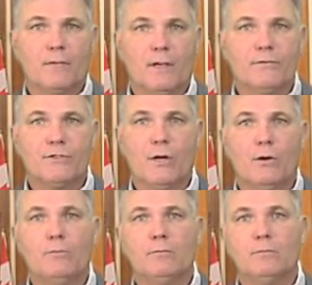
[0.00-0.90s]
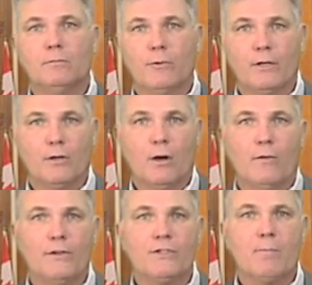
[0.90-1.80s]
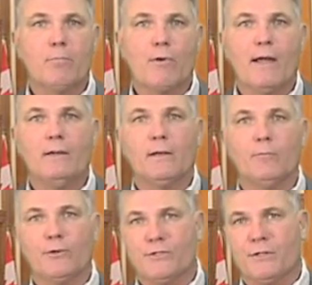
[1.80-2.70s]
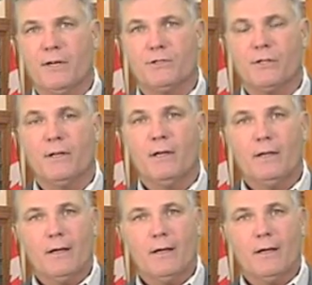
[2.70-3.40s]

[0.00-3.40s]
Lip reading: If so, we can call this a branding presentation.